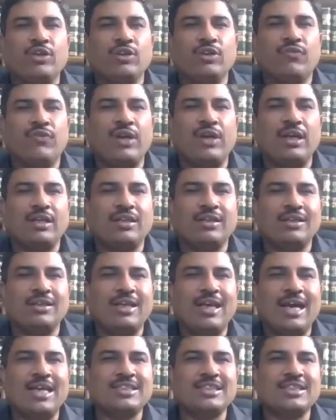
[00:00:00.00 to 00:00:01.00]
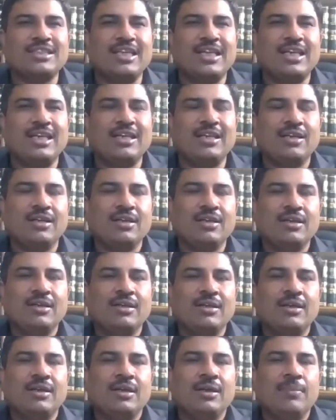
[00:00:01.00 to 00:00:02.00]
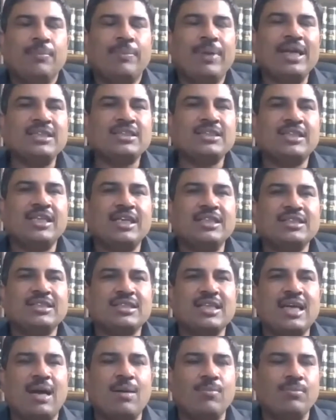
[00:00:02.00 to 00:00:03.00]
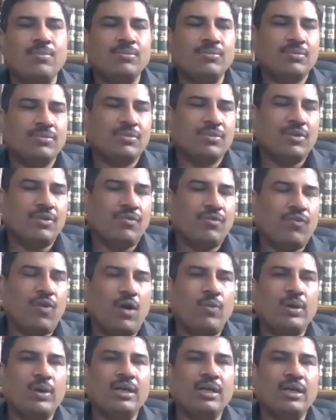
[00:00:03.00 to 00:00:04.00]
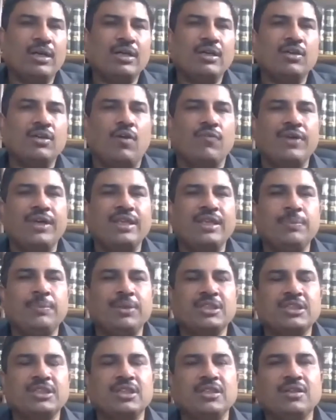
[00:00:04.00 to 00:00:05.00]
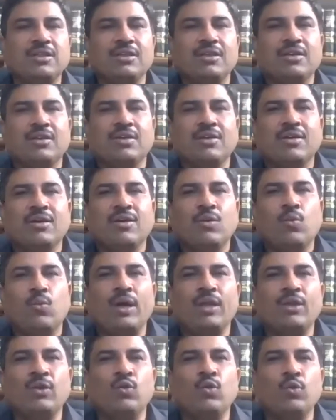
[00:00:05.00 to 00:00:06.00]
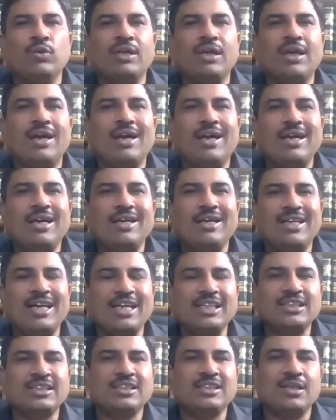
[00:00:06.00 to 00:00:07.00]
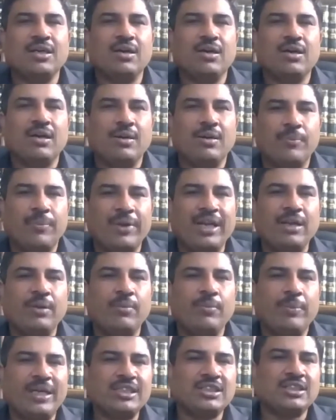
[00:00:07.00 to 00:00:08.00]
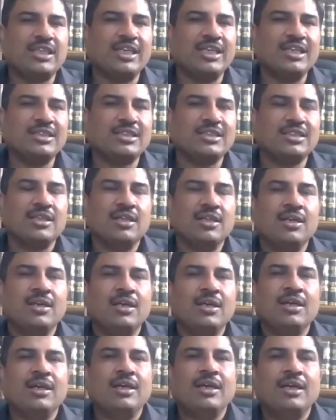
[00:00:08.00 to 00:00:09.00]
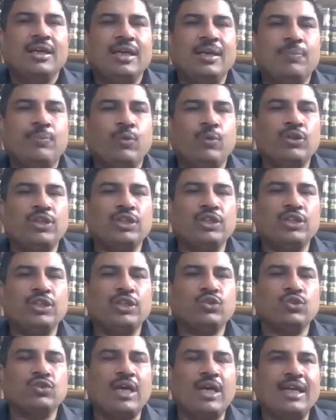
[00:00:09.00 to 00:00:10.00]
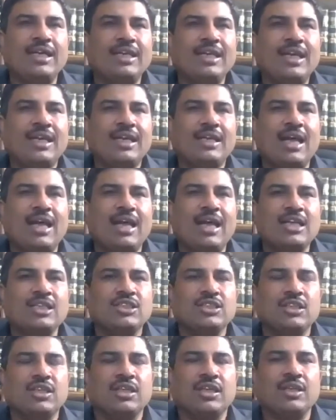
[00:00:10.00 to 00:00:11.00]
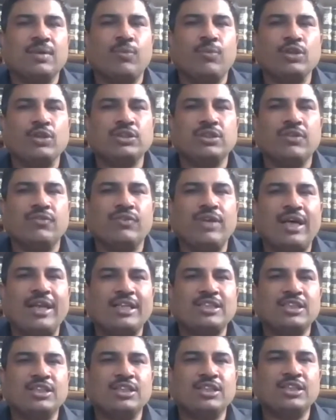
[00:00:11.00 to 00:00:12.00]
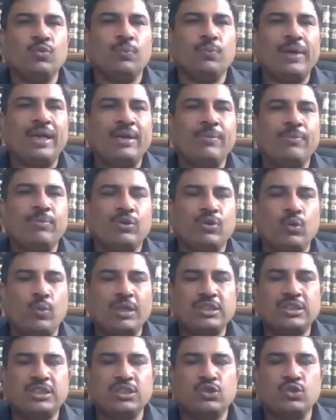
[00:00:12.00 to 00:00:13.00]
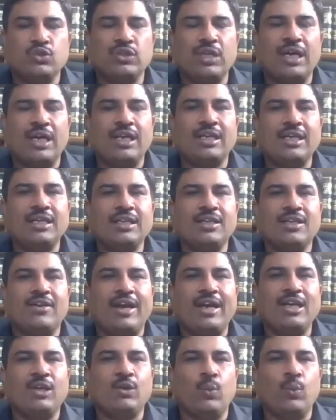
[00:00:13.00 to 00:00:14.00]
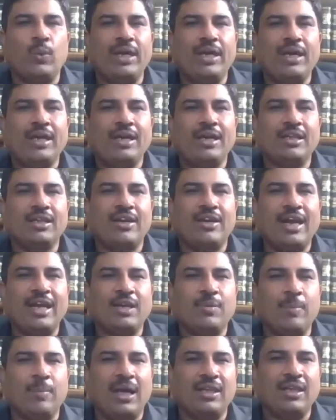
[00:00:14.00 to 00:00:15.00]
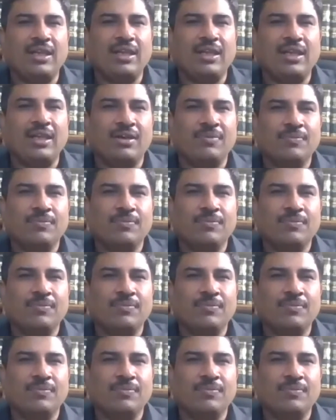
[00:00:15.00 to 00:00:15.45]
into the front. As they say, best things come forward of any person, one who does bring best things. He put the society at large in a positive direction to pave towards the society in the right way, in the right manner.